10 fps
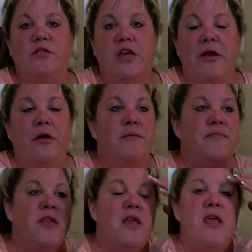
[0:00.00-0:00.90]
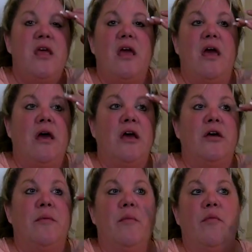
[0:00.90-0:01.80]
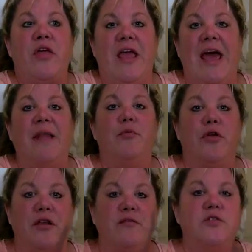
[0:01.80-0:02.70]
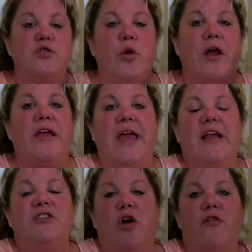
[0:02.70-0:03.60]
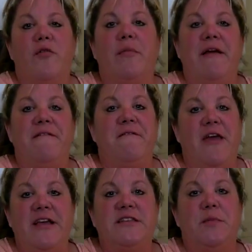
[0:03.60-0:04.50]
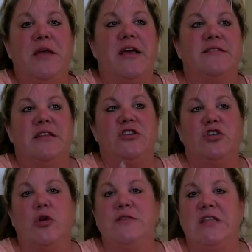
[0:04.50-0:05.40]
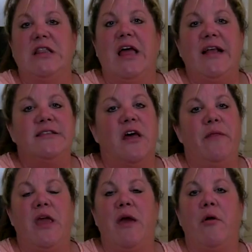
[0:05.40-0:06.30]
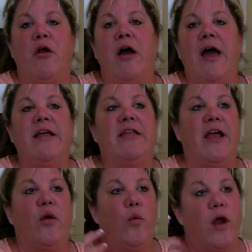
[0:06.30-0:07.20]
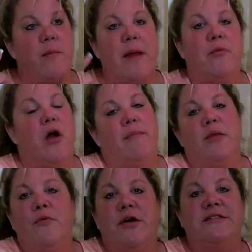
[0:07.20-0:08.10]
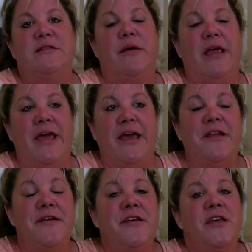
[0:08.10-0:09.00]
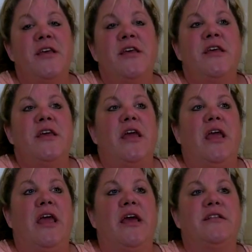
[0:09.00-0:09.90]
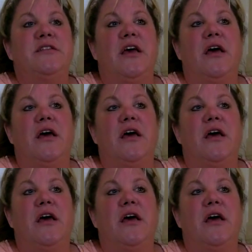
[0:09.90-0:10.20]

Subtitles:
tunnel. They had put a square cage over my face because it shows the lines on the MRI, like where my problem was in my head. And